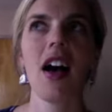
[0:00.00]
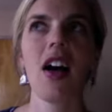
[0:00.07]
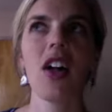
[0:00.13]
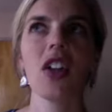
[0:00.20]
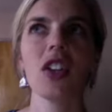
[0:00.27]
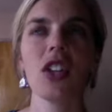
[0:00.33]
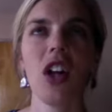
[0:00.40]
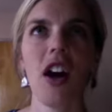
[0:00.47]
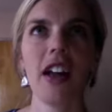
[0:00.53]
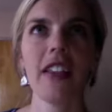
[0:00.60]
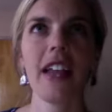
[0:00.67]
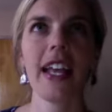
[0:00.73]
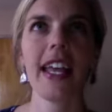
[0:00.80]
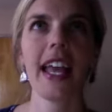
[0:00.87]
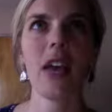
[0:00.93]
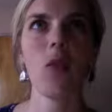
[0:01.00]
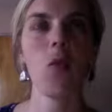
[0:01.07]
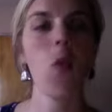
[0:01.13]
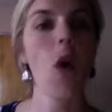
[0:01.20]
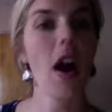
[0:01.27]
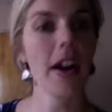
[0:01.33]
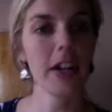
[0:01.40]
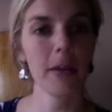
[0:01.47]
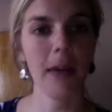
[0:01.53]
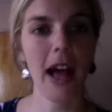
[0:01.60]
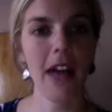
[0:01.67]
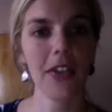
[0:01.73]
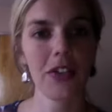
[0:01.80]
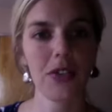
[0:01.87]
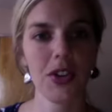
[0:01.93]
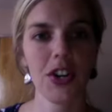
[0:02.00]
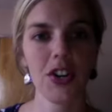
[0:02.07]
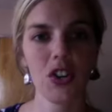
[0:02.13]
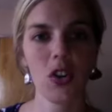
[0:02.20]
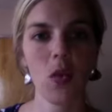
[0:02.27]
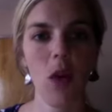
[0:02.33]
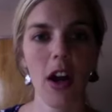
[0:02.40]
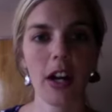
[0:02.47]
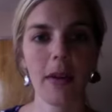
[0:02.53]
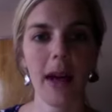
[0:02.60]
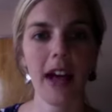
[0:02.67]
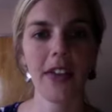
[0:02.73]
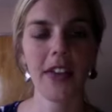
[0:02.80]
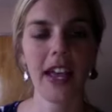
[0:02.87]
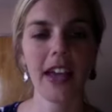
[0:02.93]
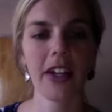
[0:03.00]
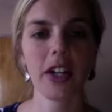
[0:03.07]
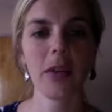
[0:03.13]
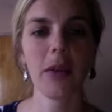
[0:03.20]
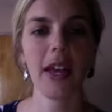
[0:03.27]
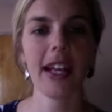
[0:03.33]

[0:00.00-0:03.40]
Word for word: a lot like a water bath, a traditional water bath canner,